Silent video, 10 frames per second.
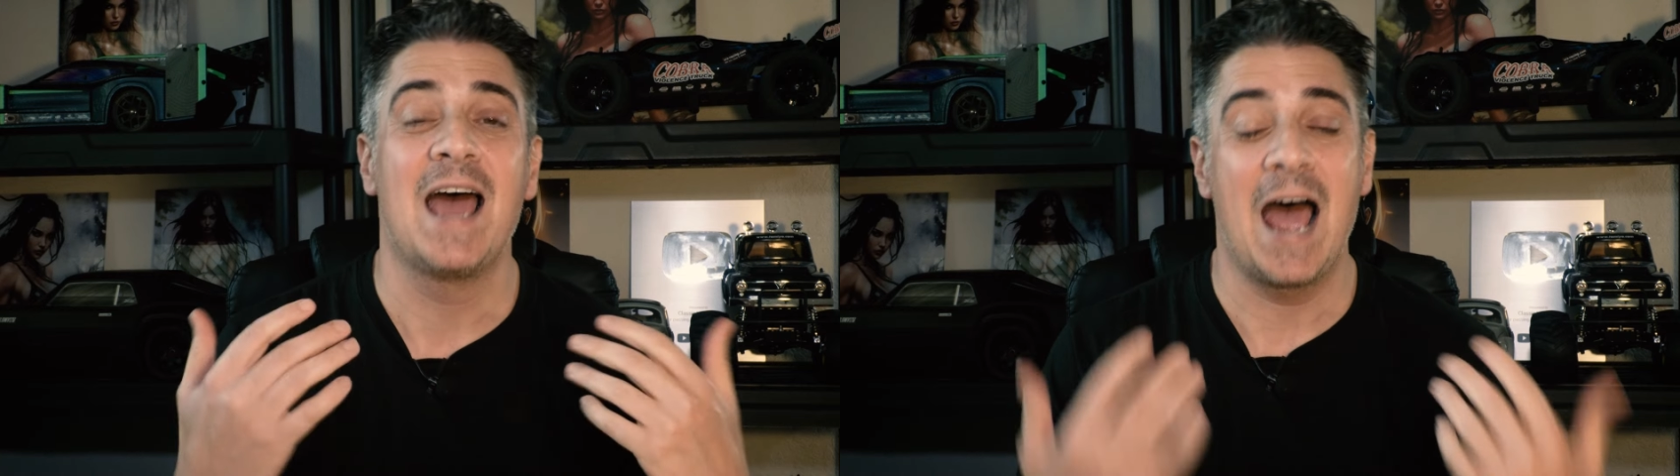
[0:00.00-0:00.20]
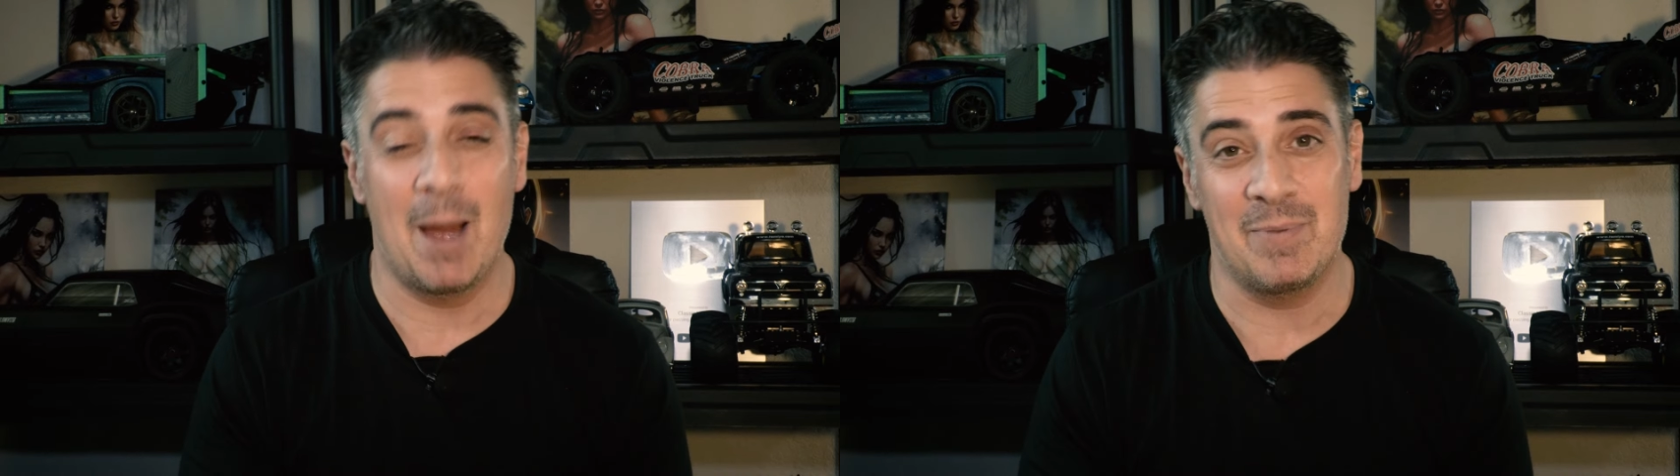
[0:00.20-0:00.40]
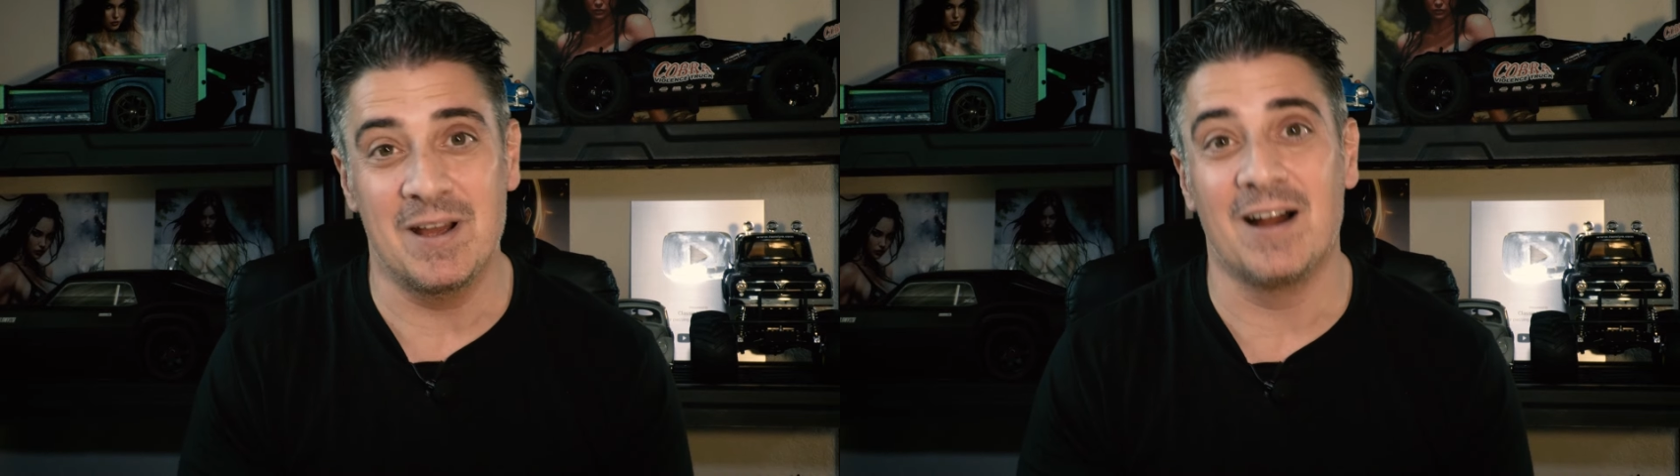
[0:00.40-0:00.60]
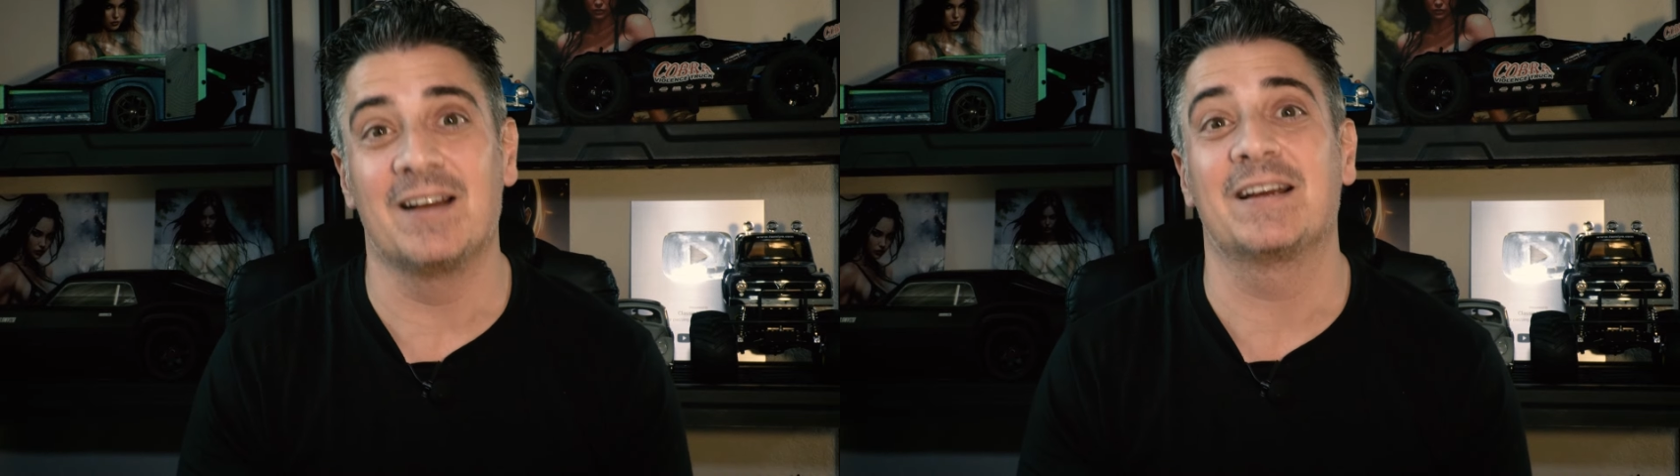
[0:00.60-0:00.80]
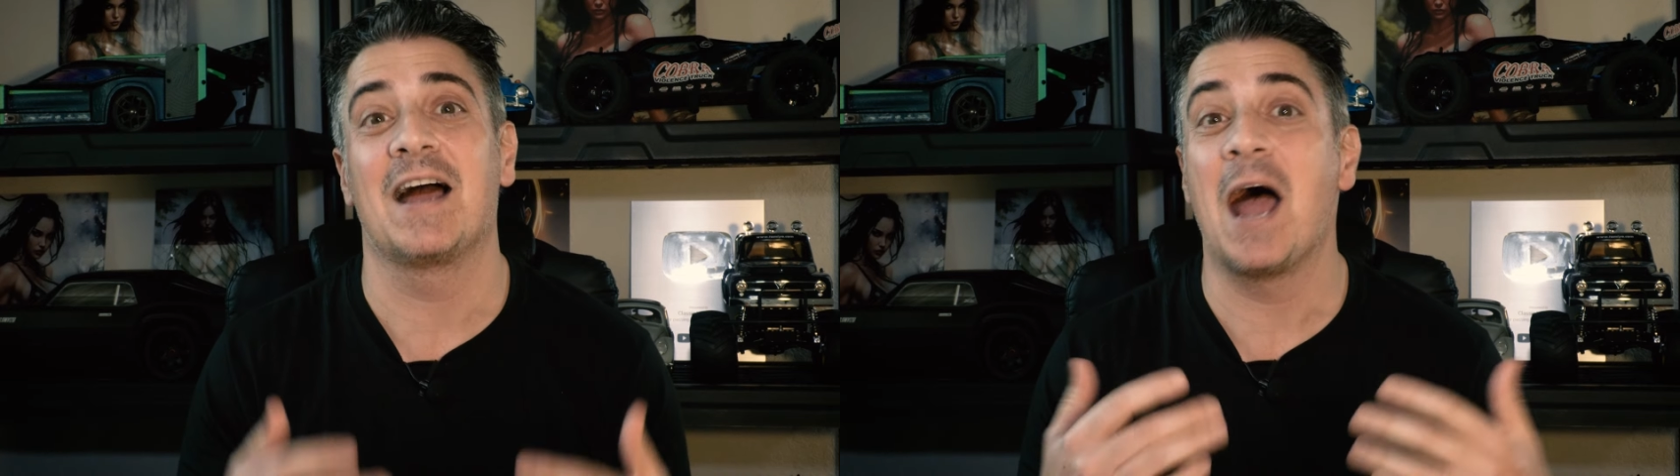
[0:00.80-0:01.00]
Happy
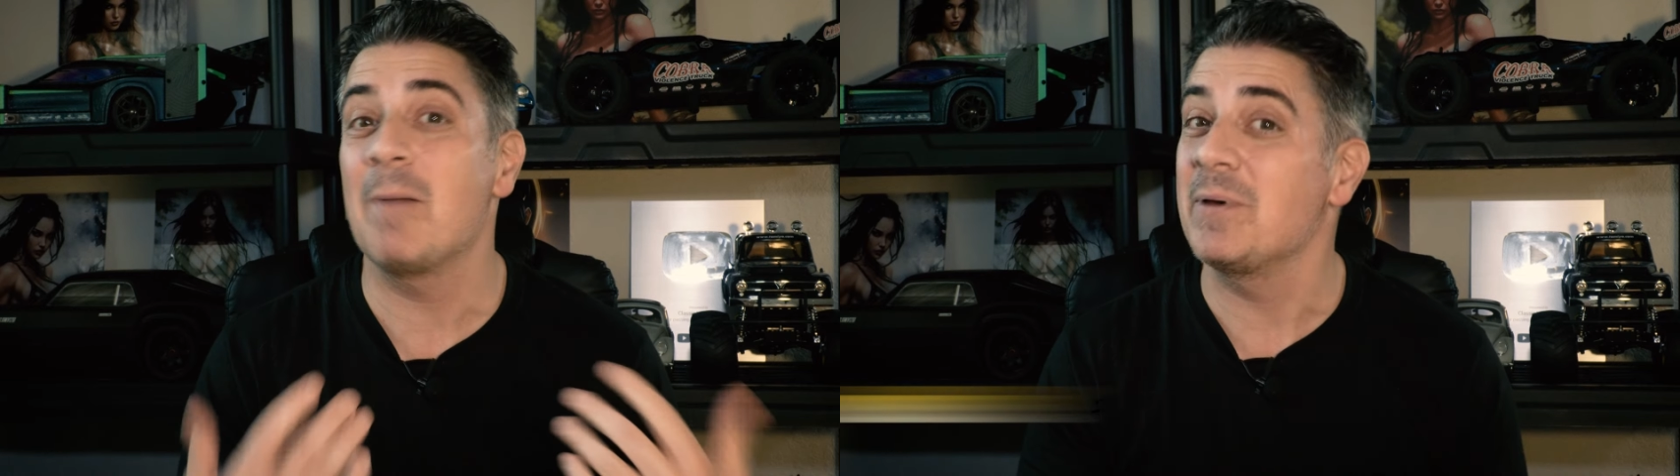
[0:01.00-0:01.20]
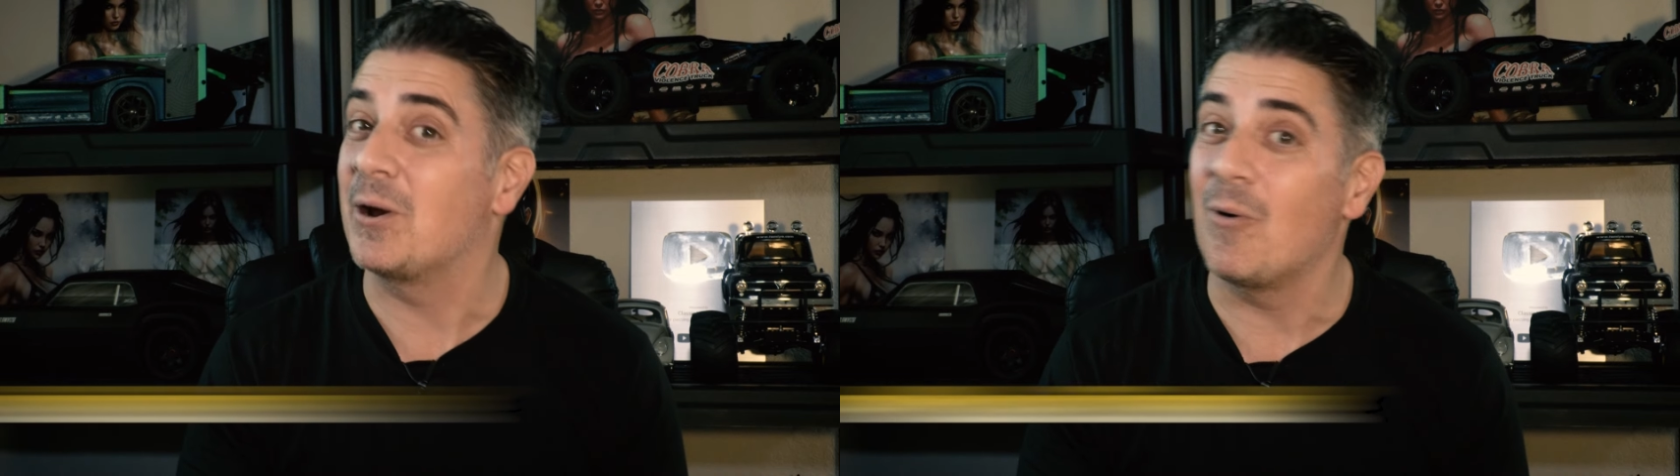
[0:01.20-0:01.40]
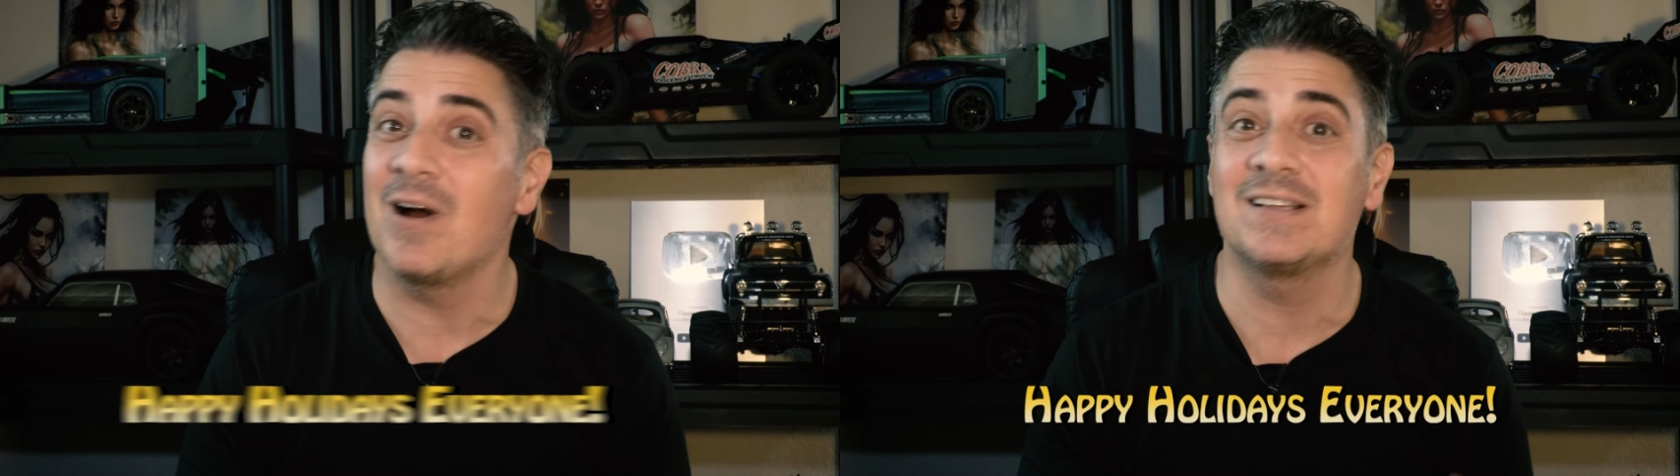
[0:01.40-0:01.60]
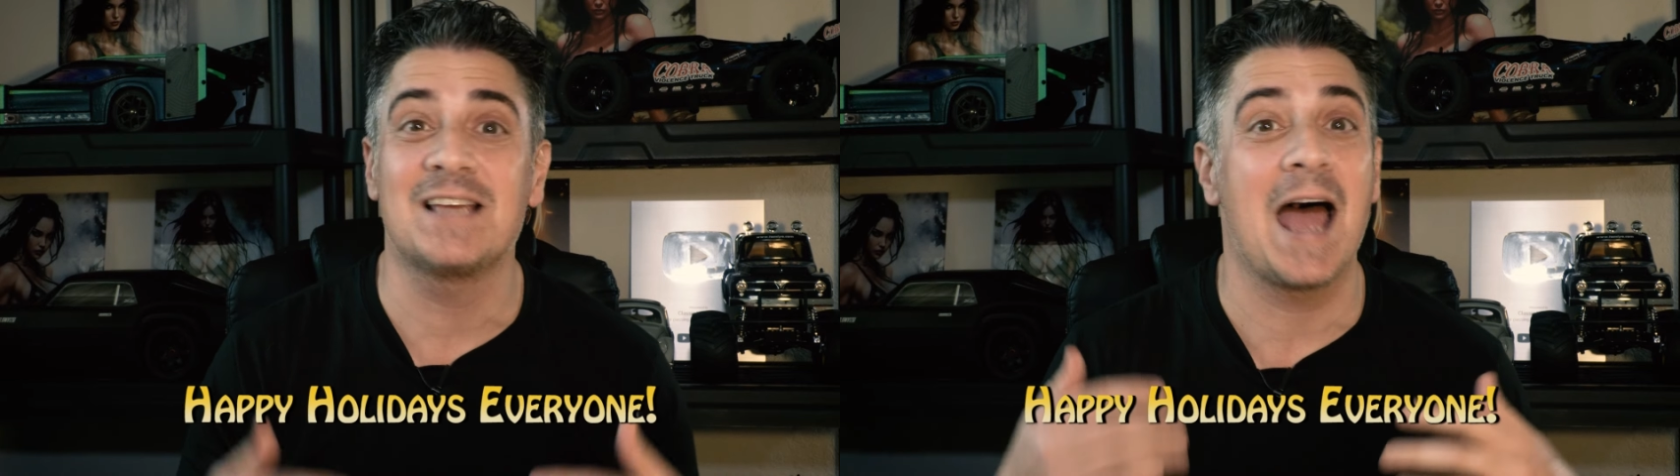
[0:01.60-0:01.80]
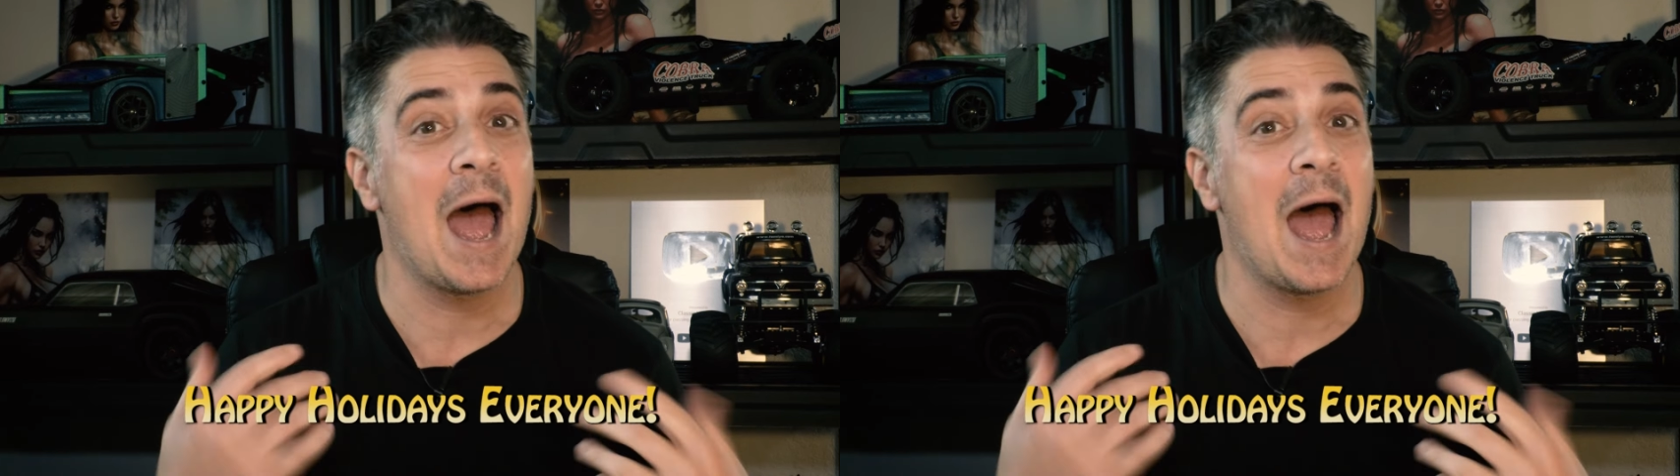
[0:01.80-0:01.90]
Hanukkah, Happy Kwanzaa,